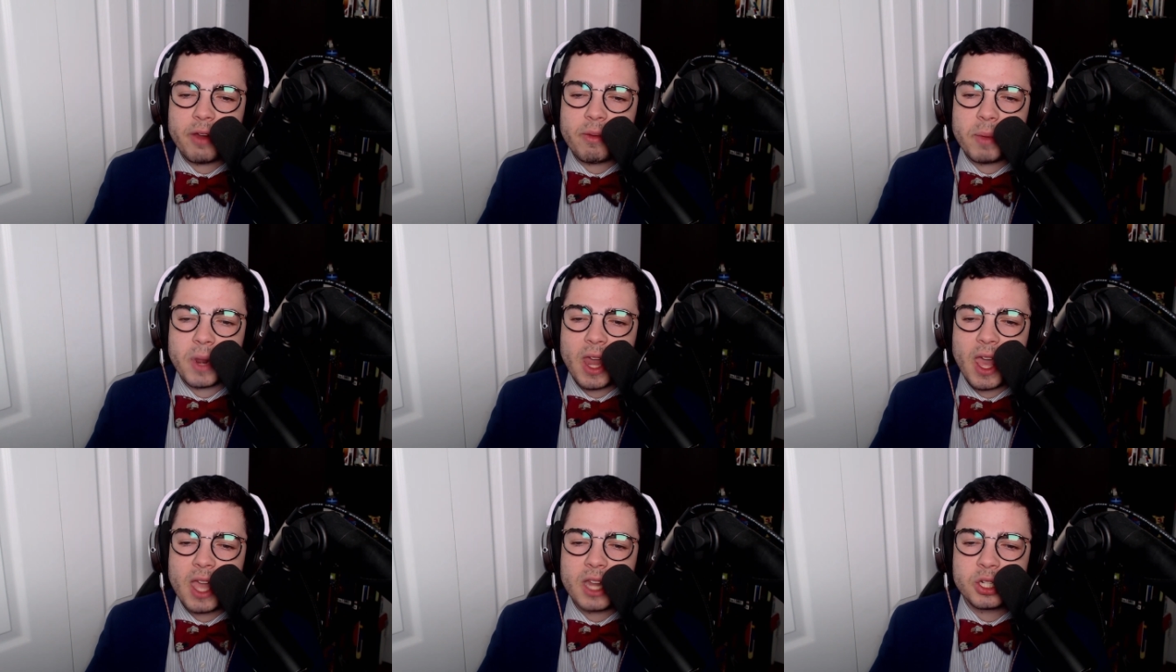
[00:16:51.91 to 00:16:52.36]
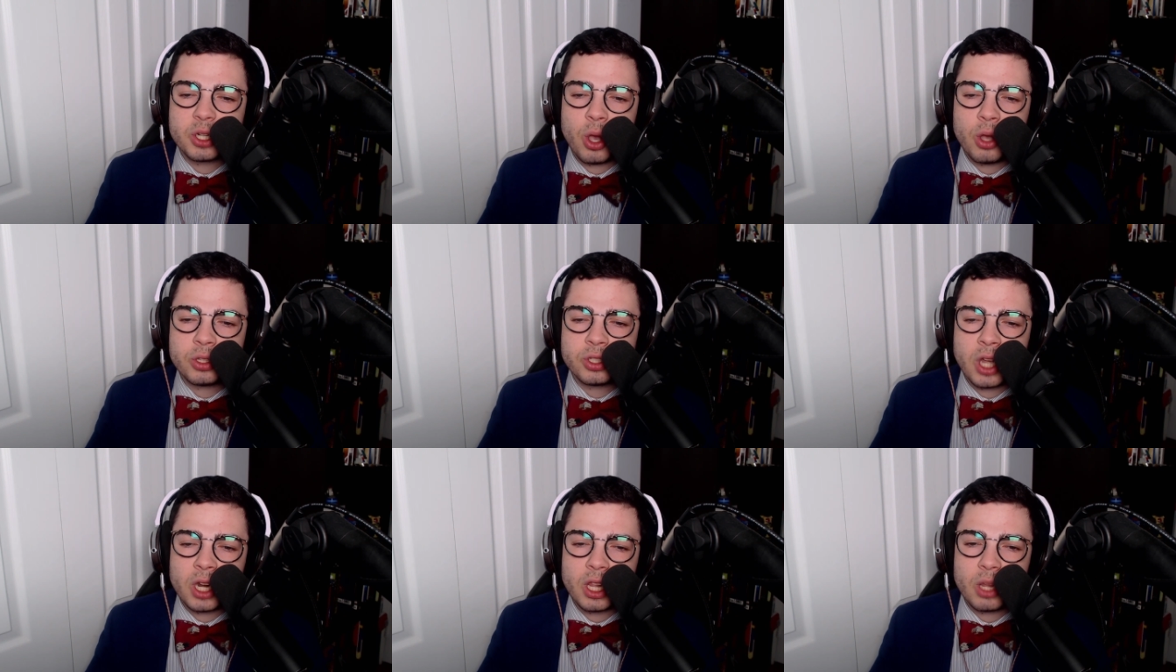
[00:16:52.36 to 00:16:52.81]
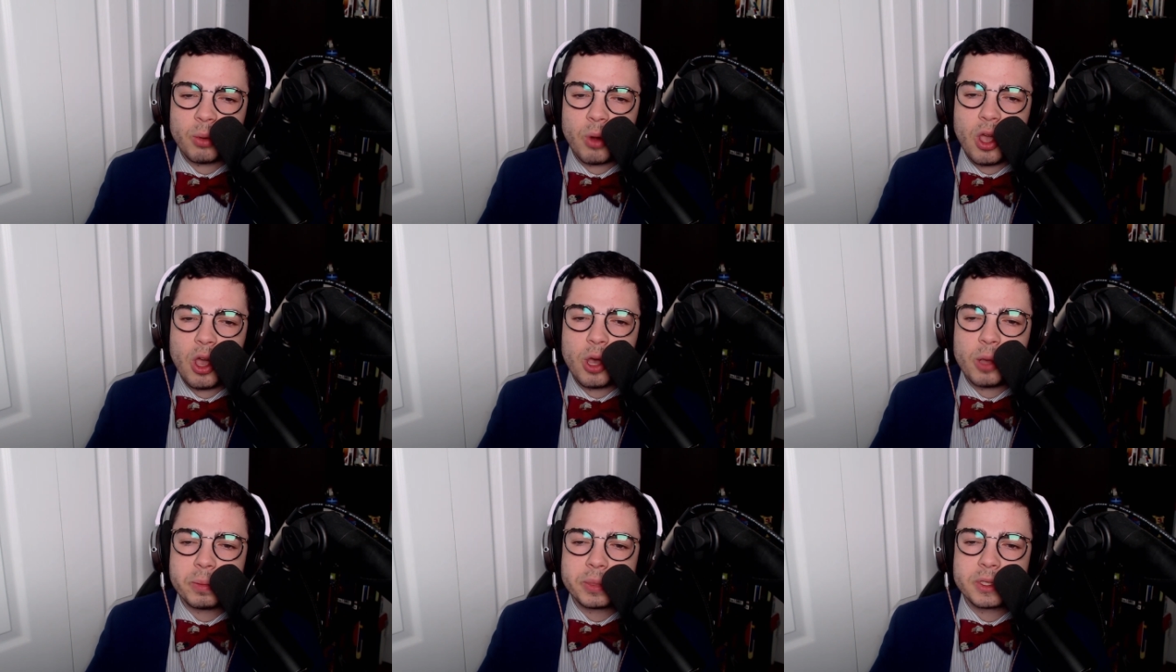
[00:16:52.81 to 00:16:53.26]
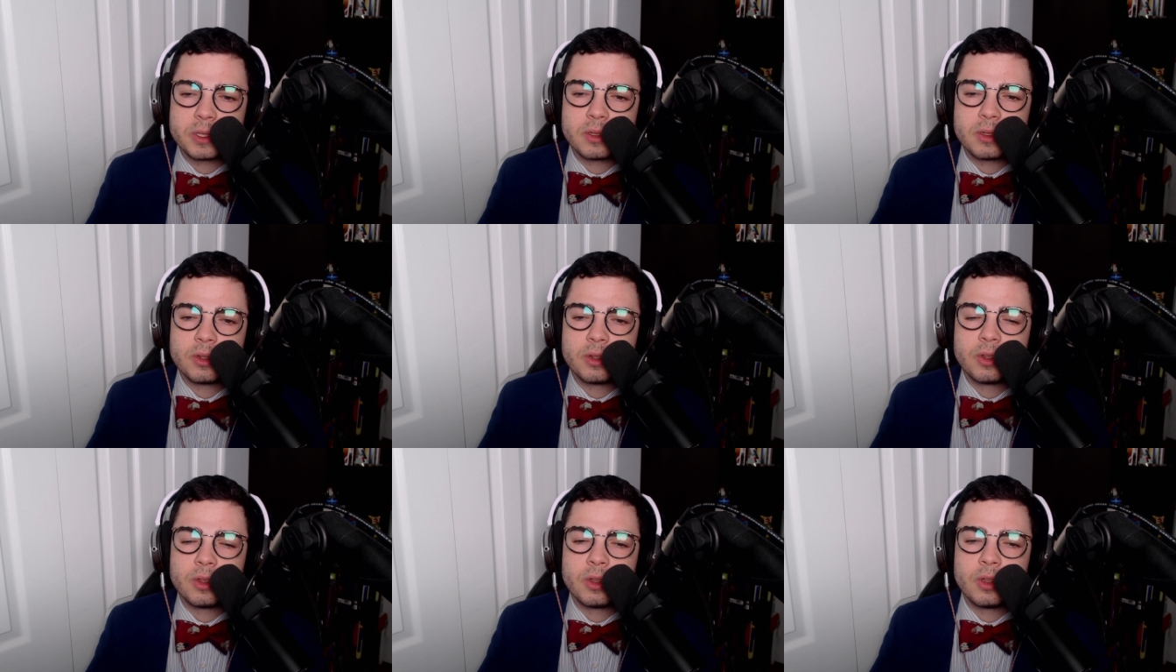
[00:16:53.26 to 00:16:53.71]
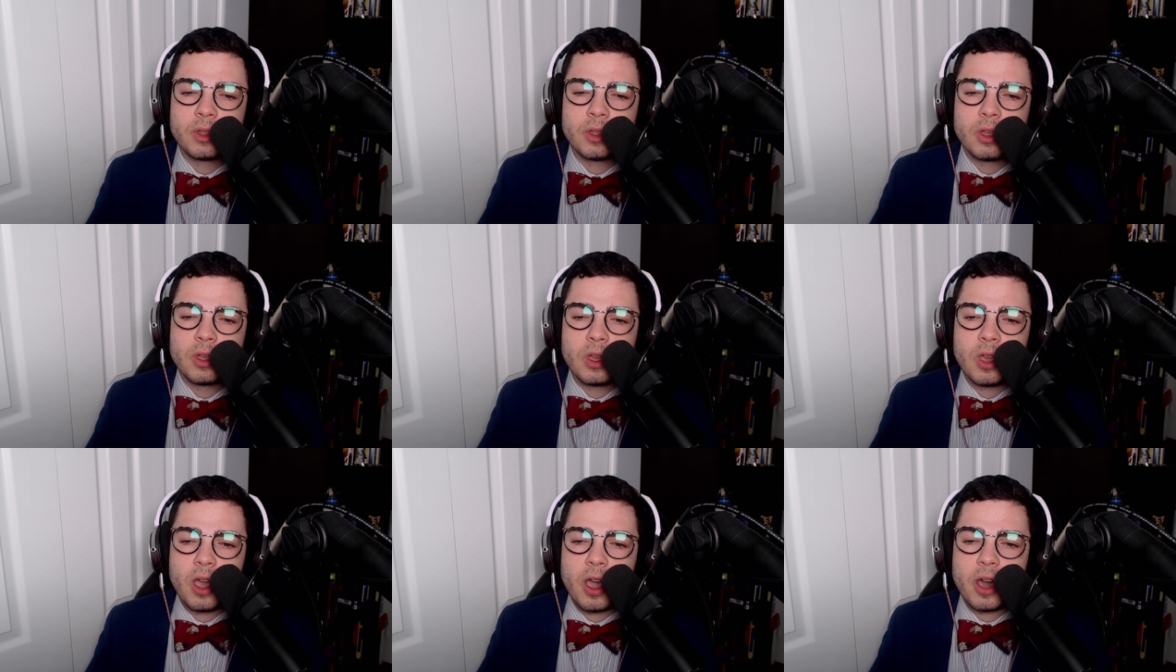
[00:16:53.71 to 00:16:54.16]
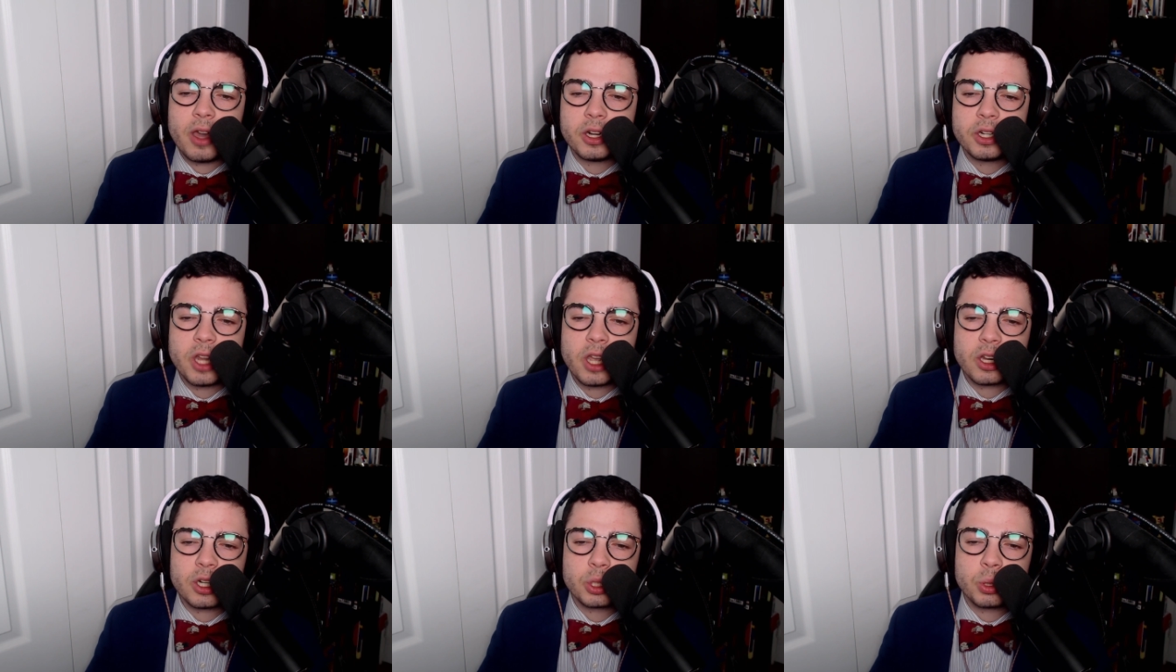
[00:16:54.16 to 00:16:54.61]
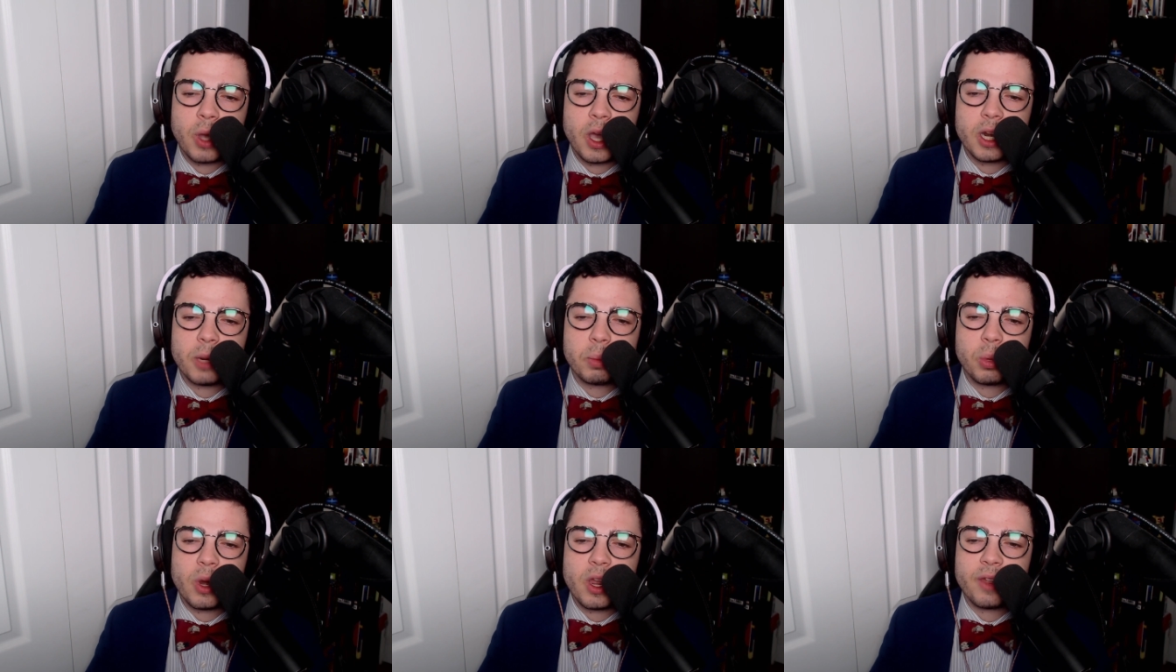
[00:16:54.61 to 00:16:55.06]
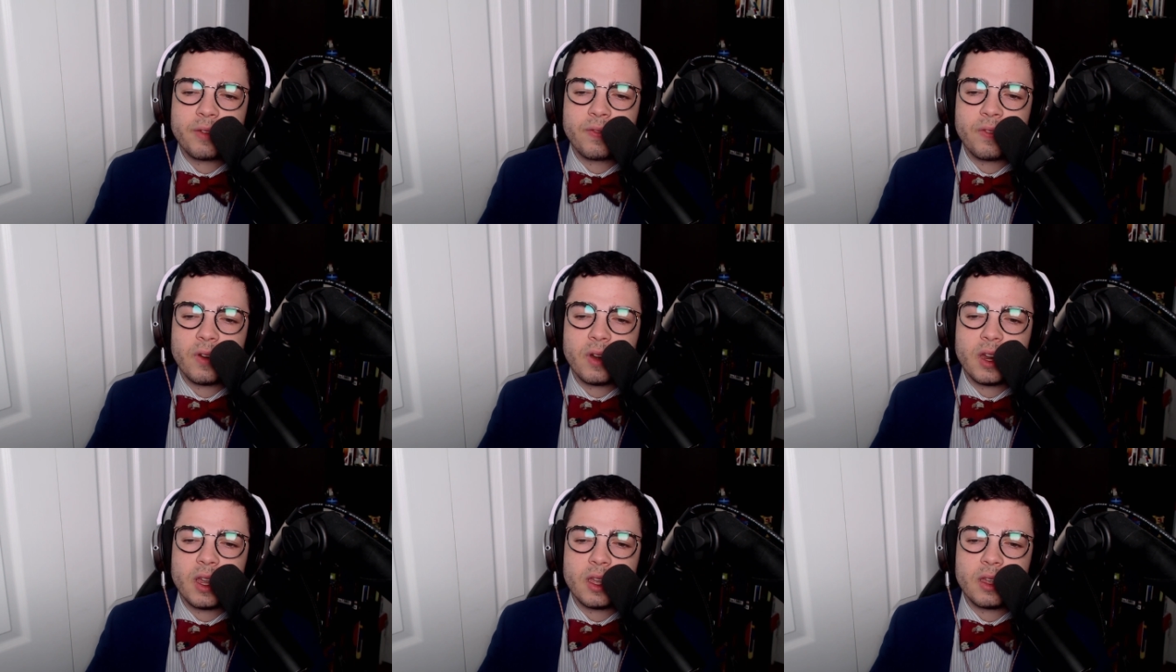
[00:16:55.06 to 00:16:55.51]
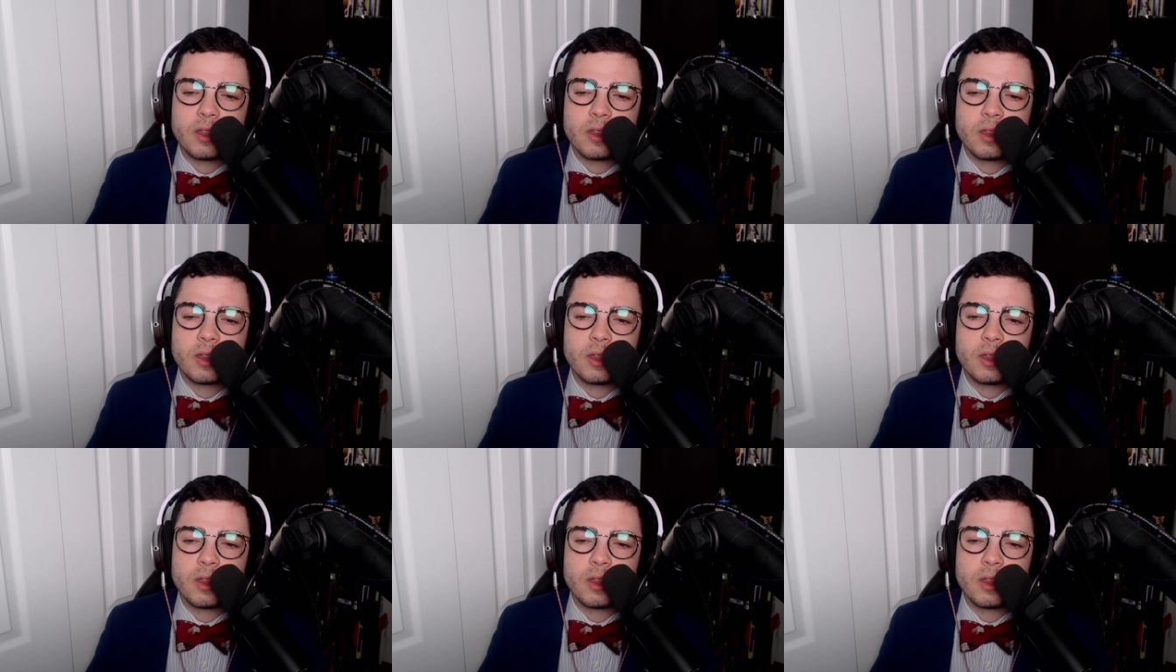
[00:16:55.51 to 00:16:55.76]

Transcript: but Edge holds onto the ropes. Undertaker trying to break free.